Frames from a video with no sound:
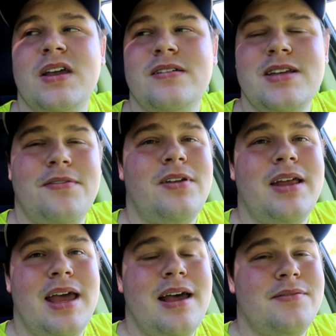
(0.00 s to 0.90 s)

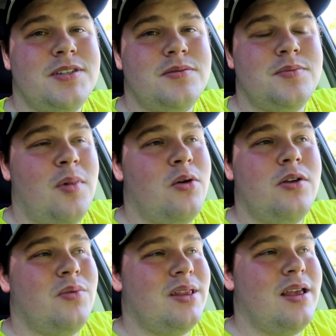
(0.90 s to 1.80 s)
definitely have
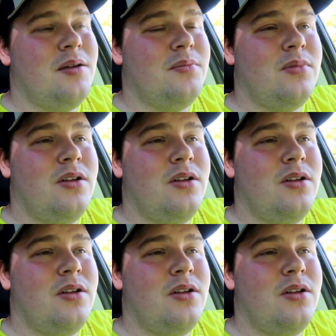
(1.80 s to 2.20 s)
spoken with them